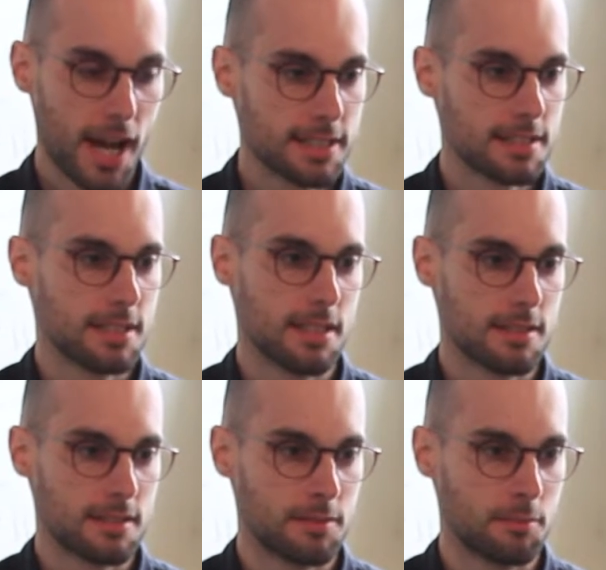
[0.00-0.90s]

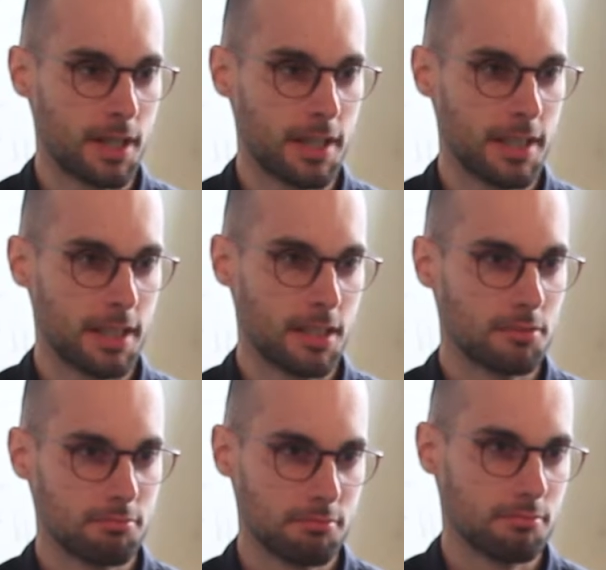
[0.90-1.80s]
praxis and
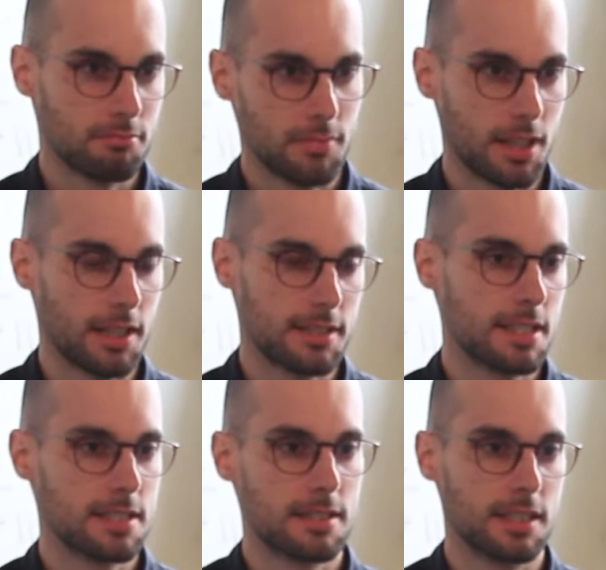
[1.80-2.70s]
my
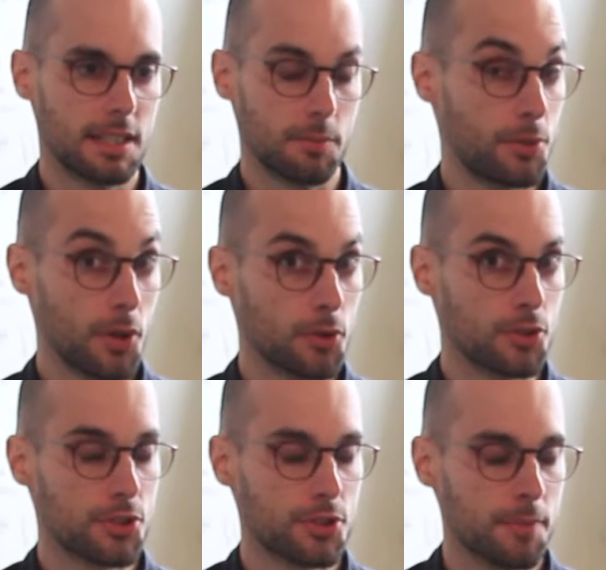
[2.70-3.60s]
artistic
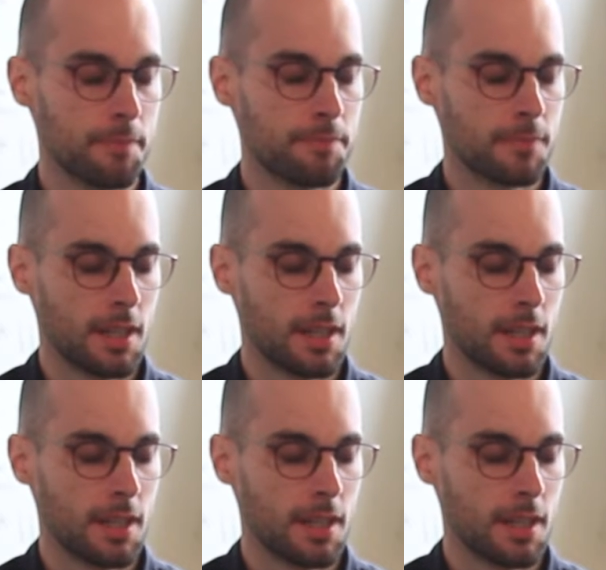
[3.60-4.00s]
approach,